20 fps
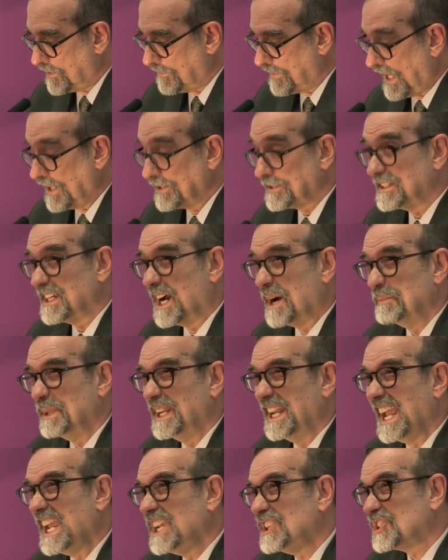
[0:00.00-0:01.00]
about
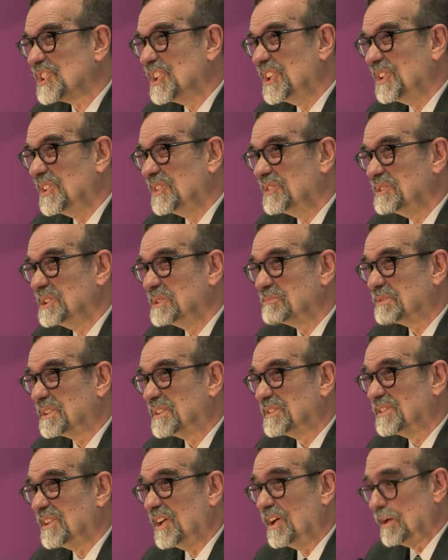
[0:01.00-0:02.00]
domination would
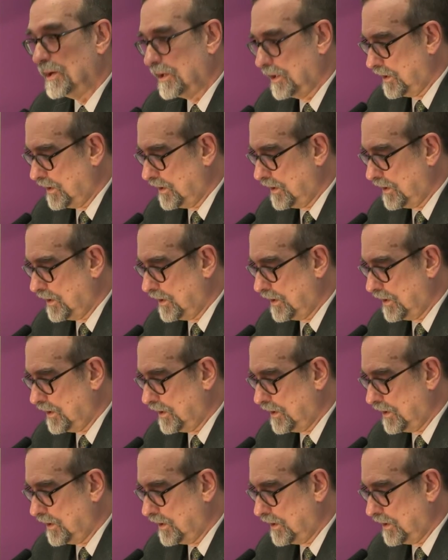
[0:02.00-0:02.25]
prefer.